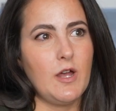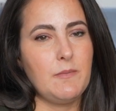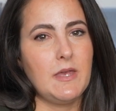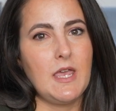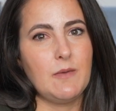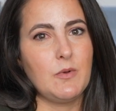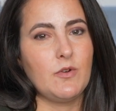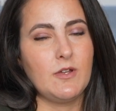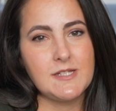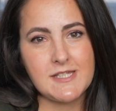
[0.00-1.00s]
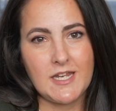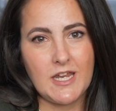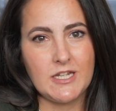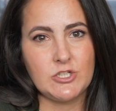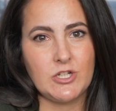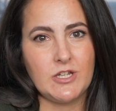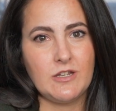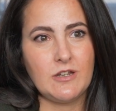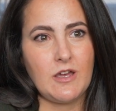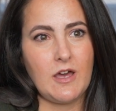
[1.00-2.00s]
I became a real estate
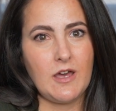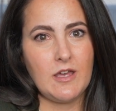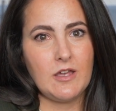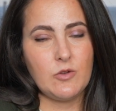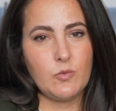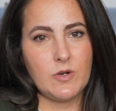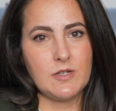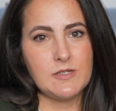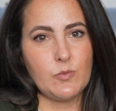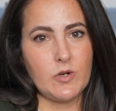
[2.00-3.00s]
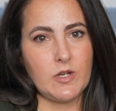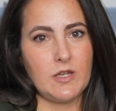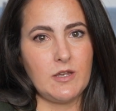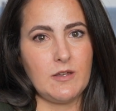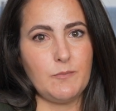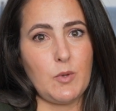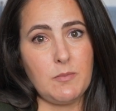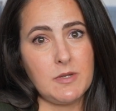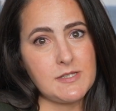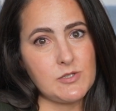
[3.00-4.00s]
agent, I was working in
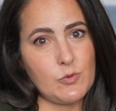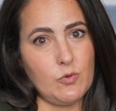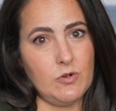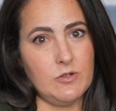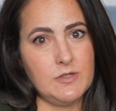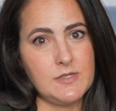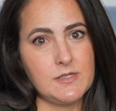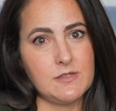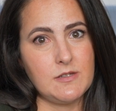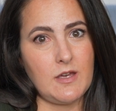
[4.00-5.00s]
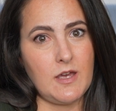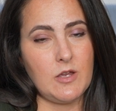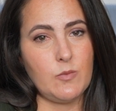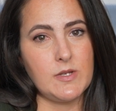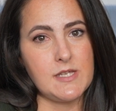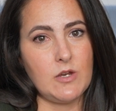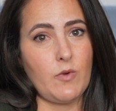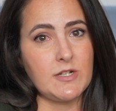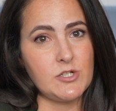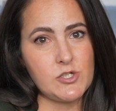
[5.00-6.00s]
public schools. I was a
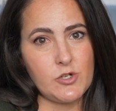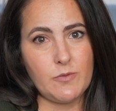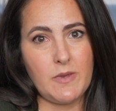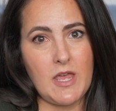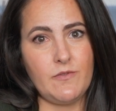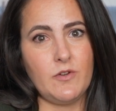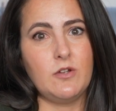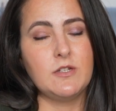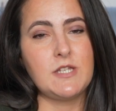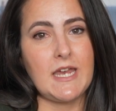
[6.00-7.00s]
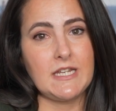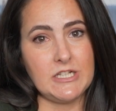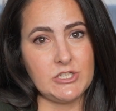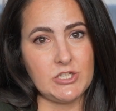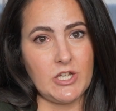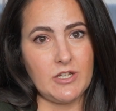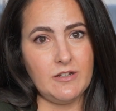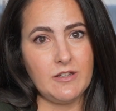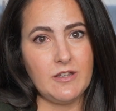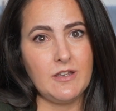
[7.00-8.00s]
registered behavioral
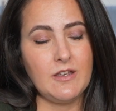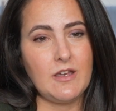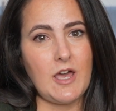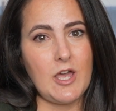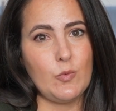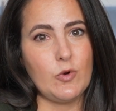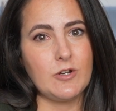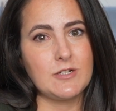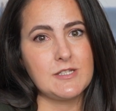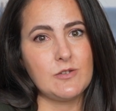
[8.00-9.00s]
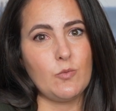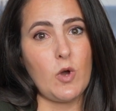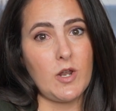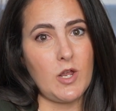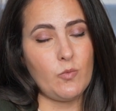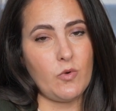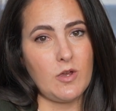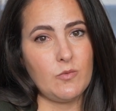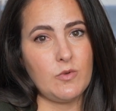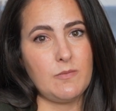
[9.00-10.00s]
technician. I worked
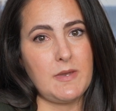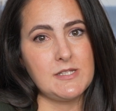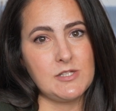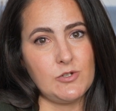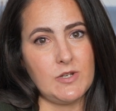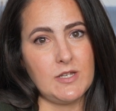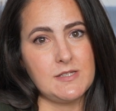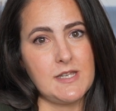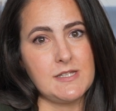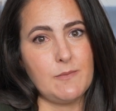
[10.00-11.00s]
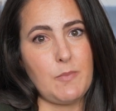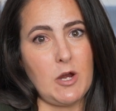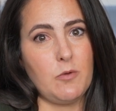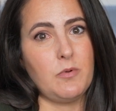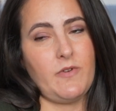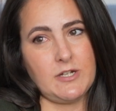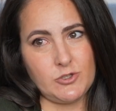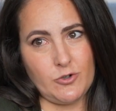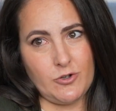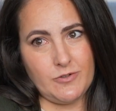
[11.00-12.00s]
one-on-one with my students as a
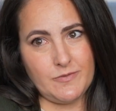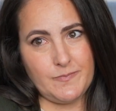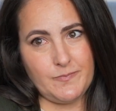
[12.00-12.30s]
paraprofessional.